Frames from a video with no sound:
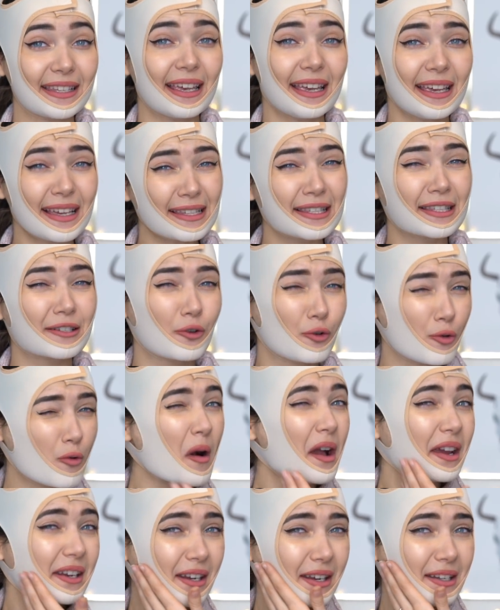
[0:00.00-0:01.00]
It is
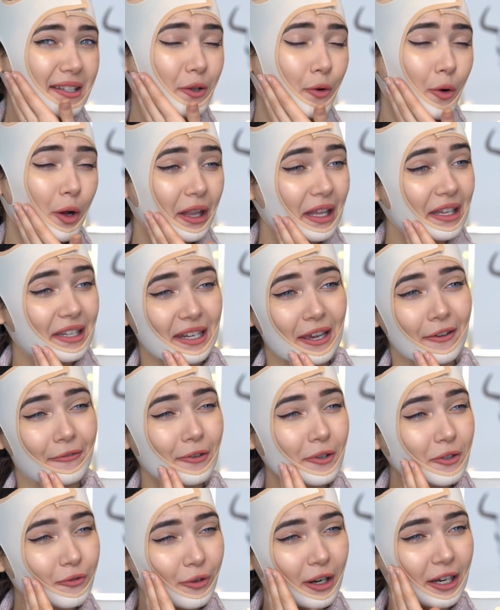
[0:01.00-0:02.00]
quite nice quality. It
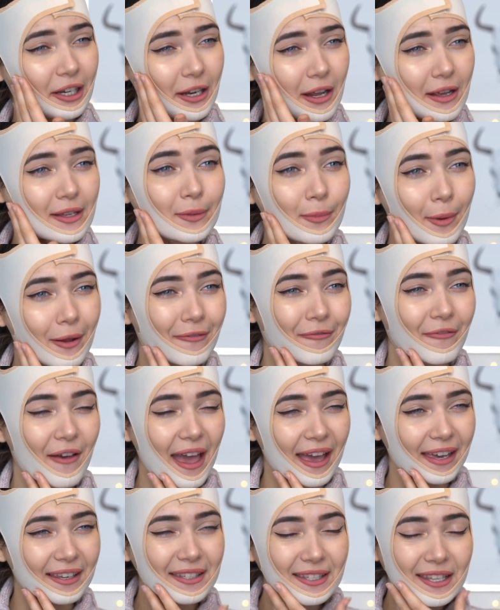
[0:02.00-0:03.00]
feels really nice on my
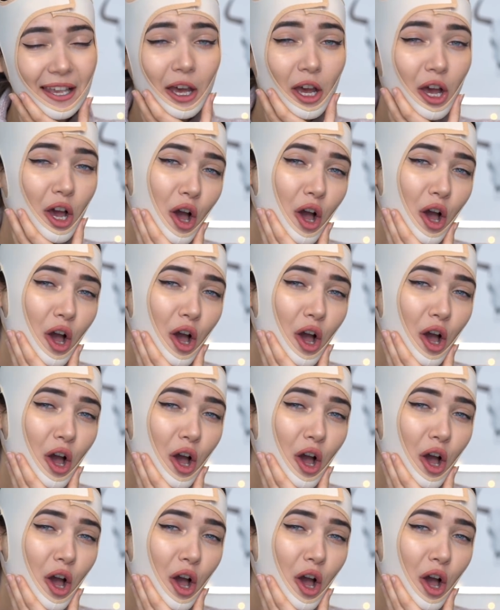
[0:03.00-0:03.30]
face,